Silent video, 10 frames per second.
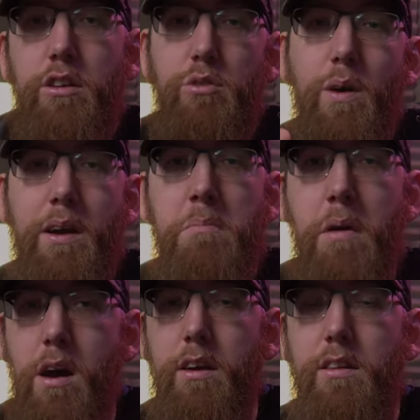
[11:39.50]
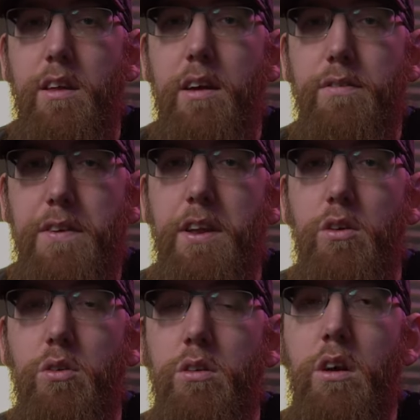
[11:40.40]
so I can market that
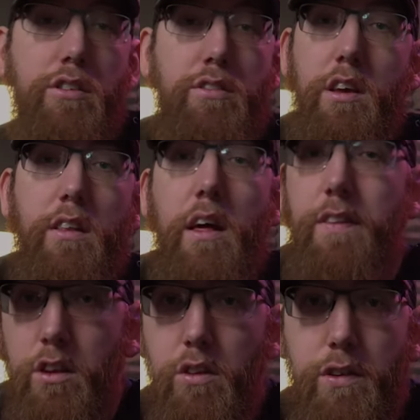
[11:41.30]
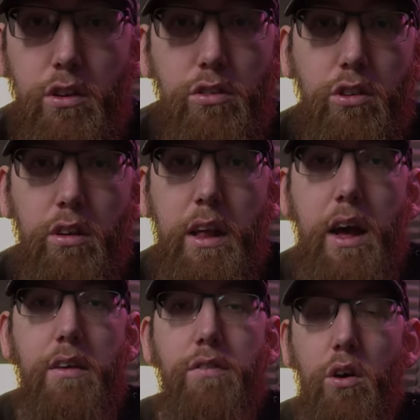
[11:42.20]
video to say that the new video has gone
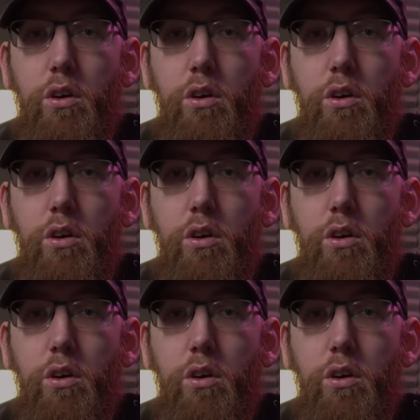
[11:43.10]
live,